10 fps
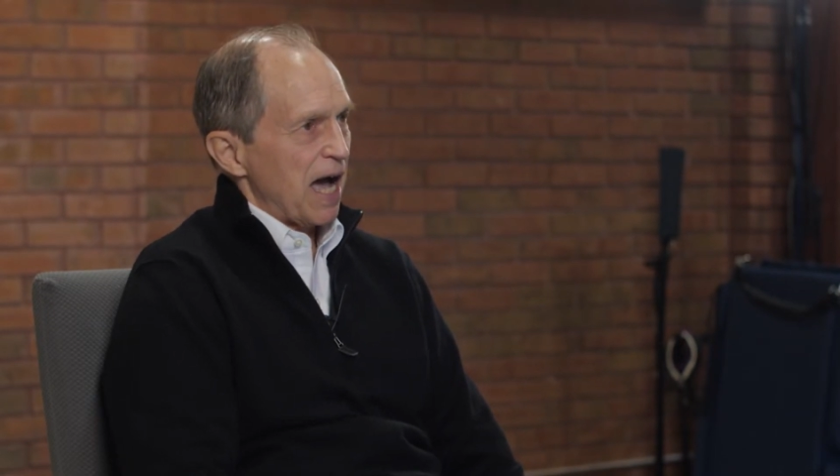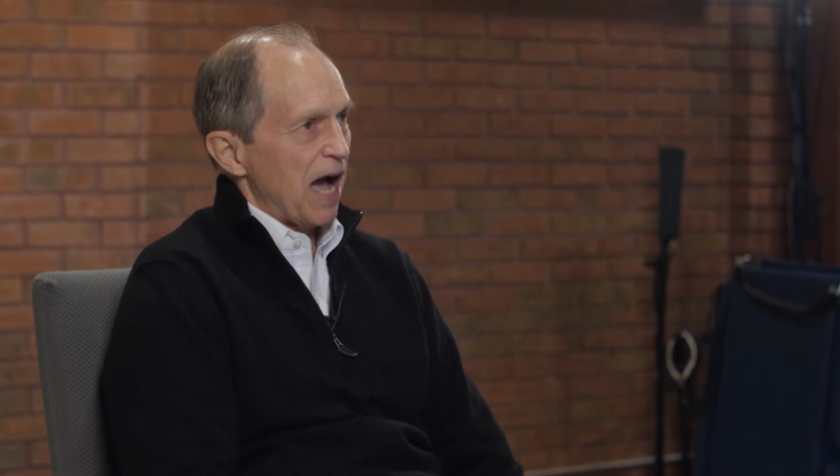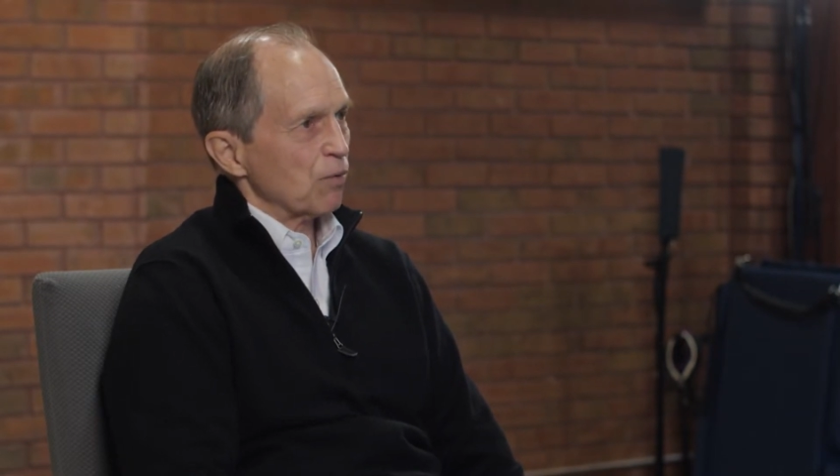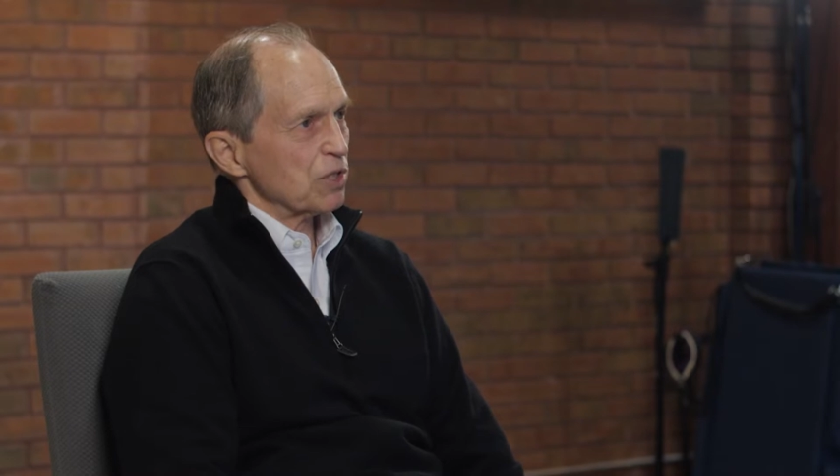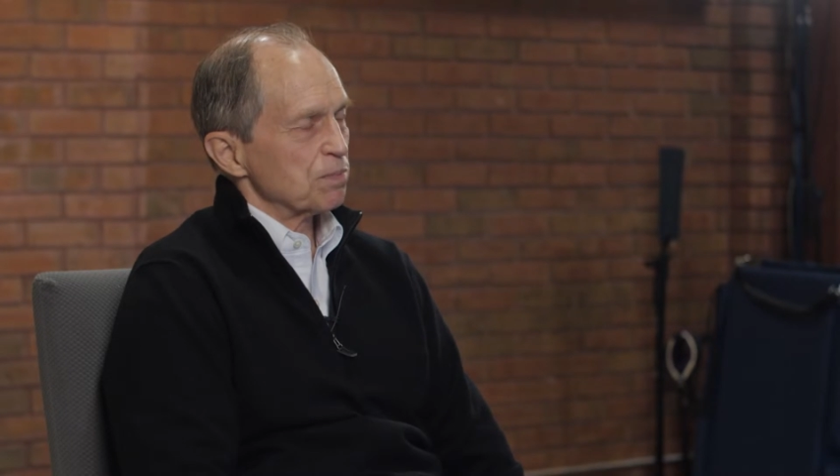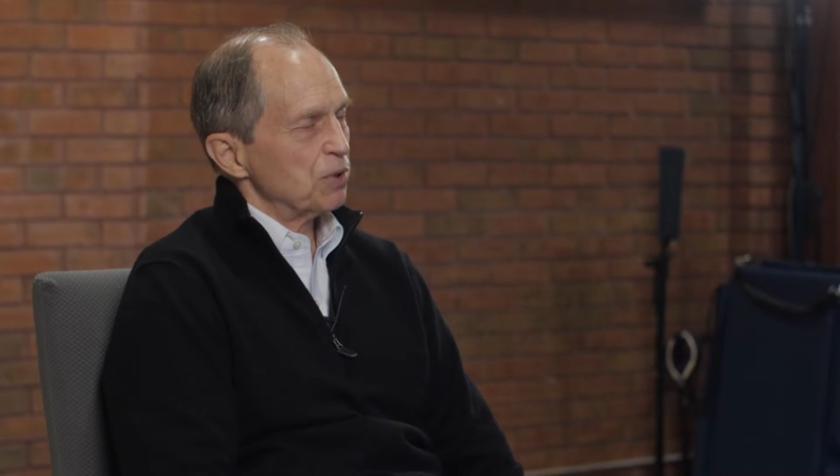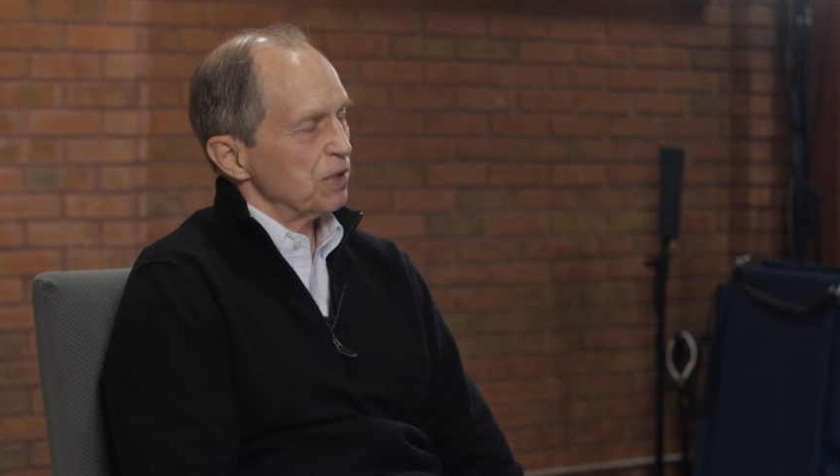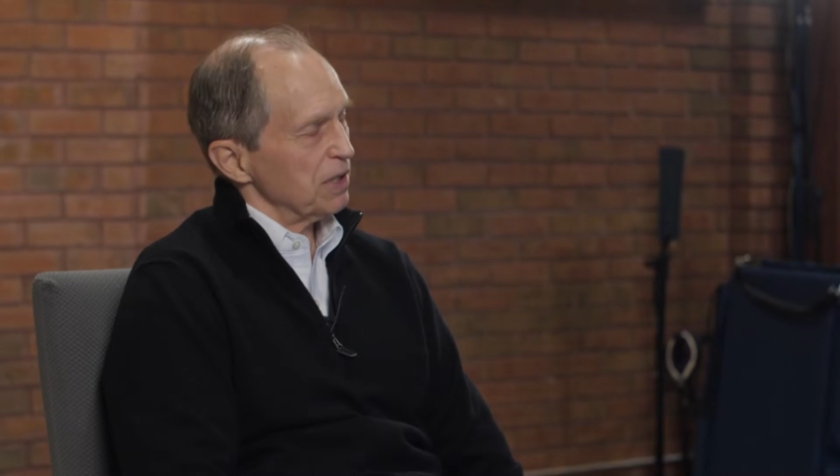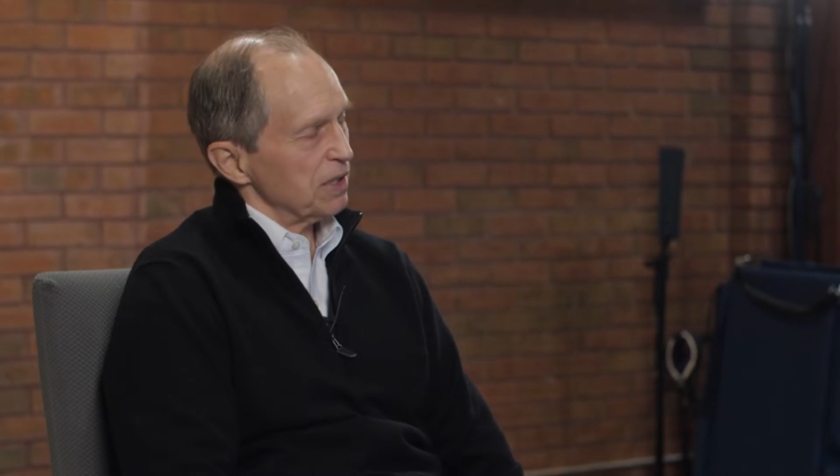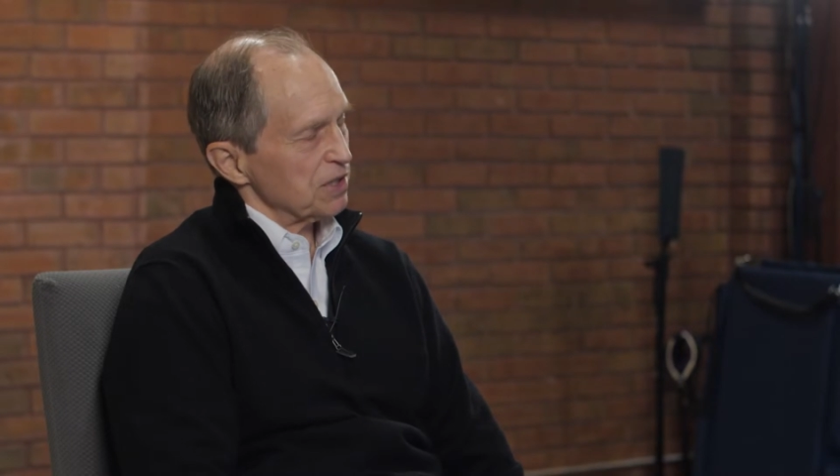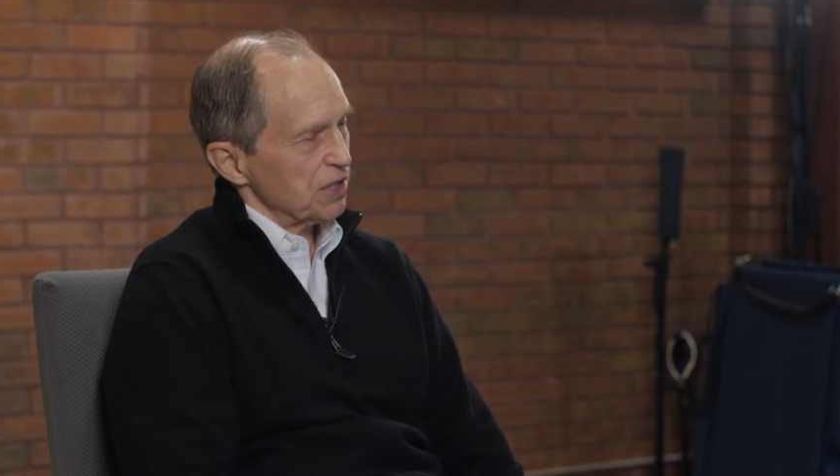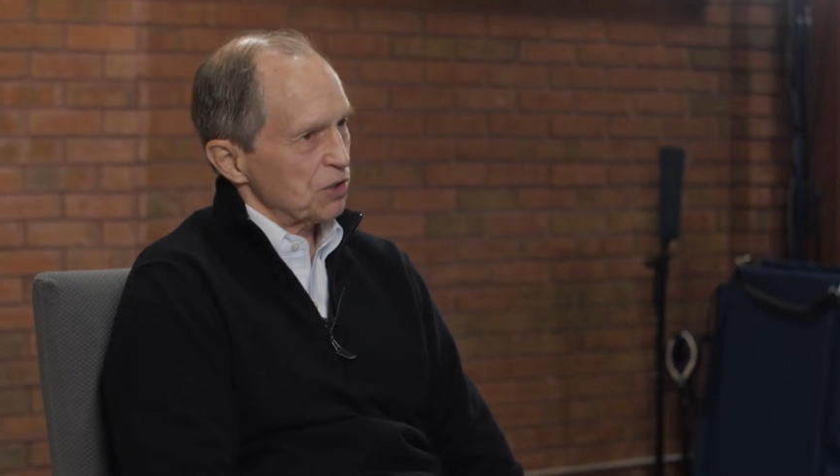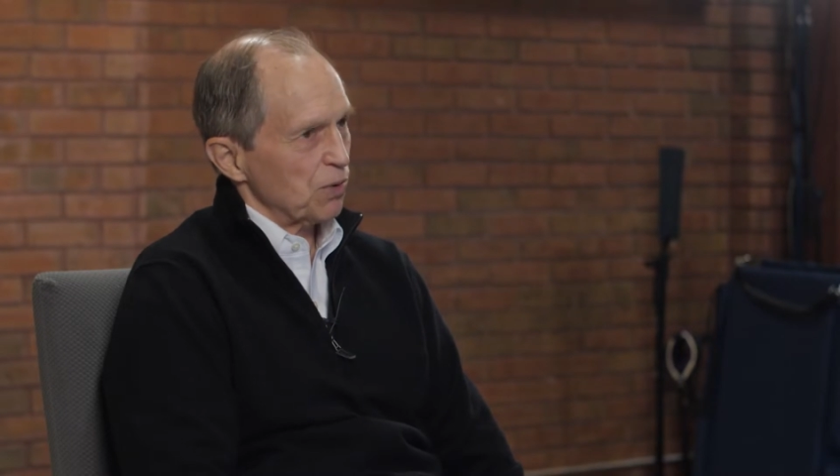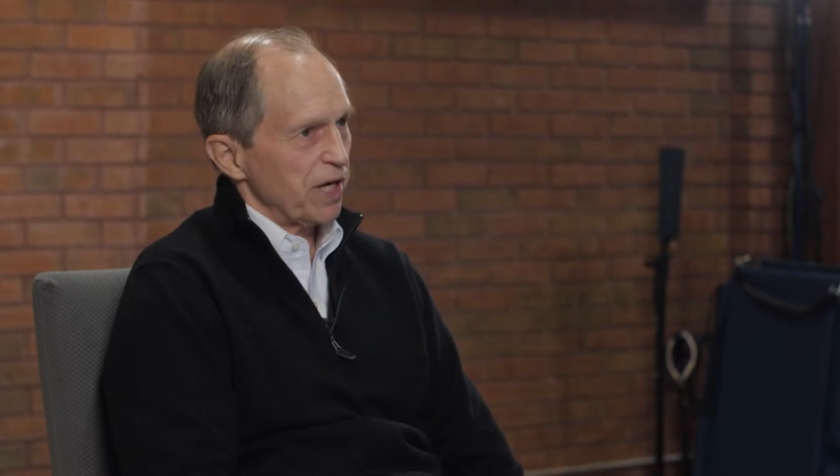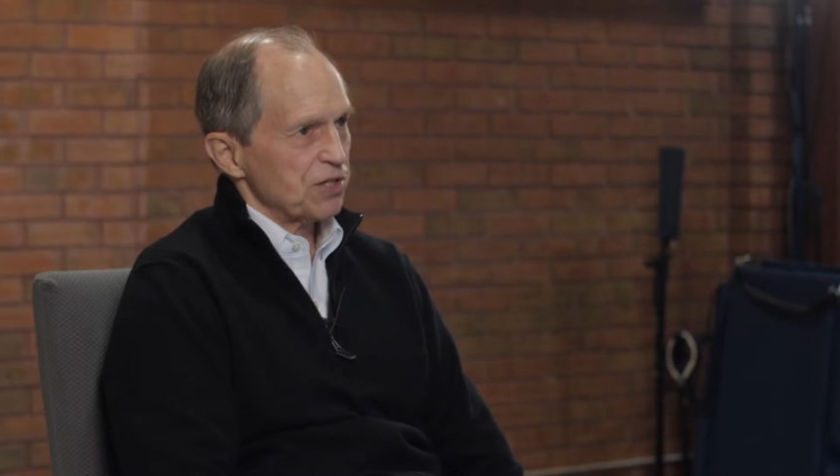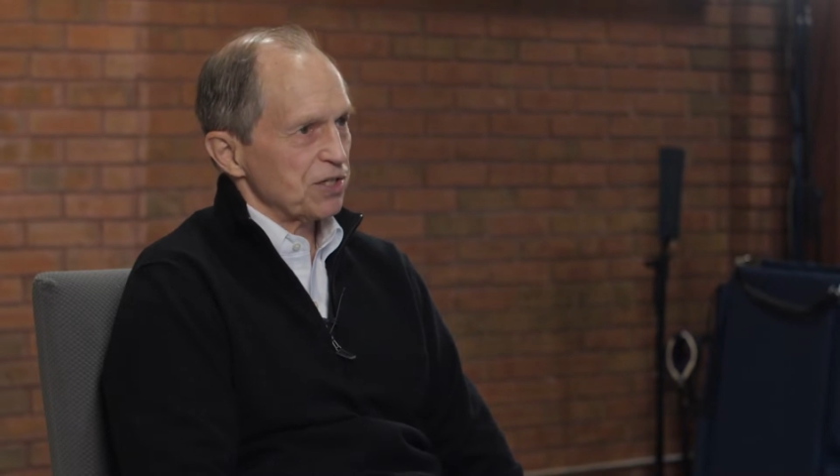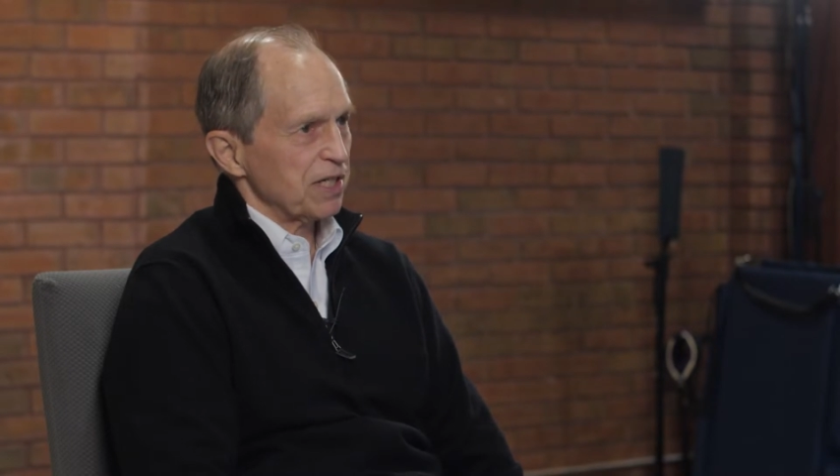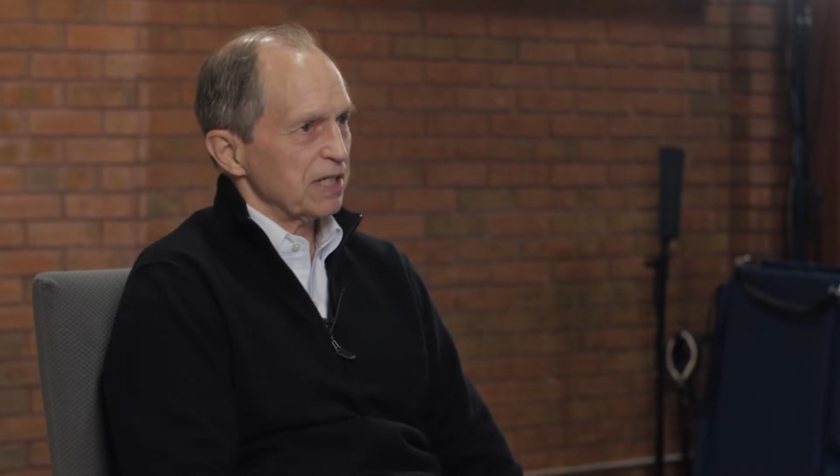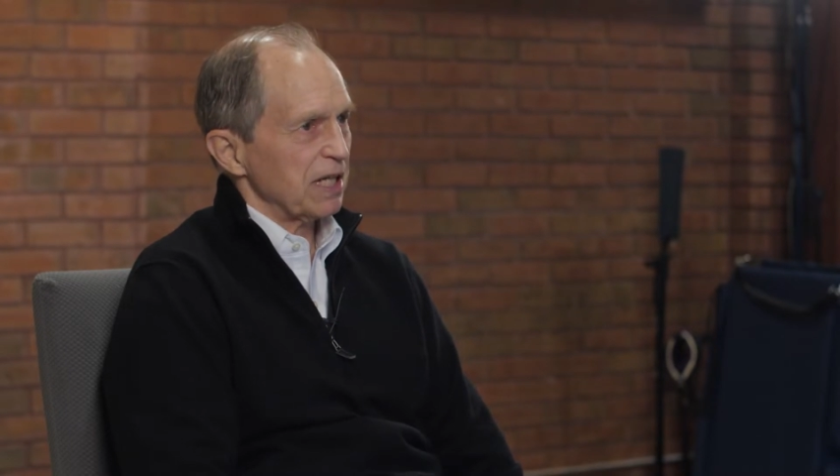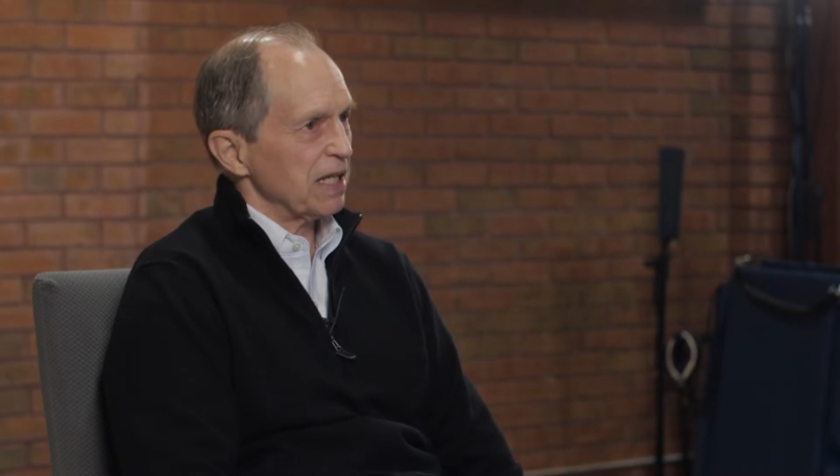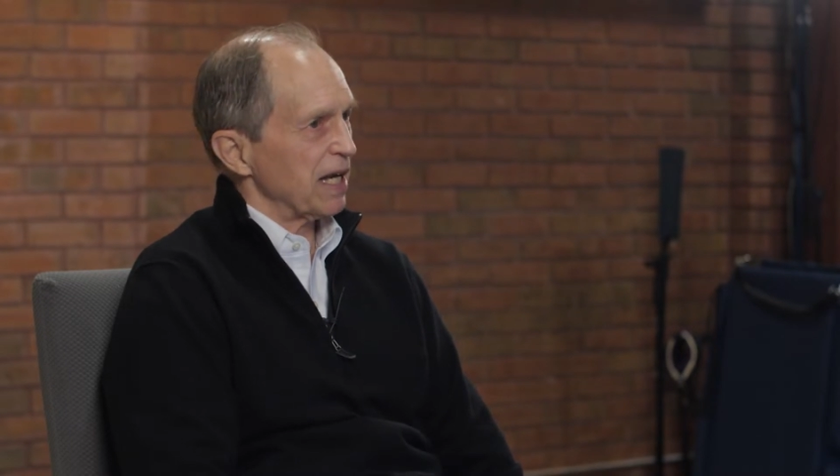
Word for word: I was put in a situation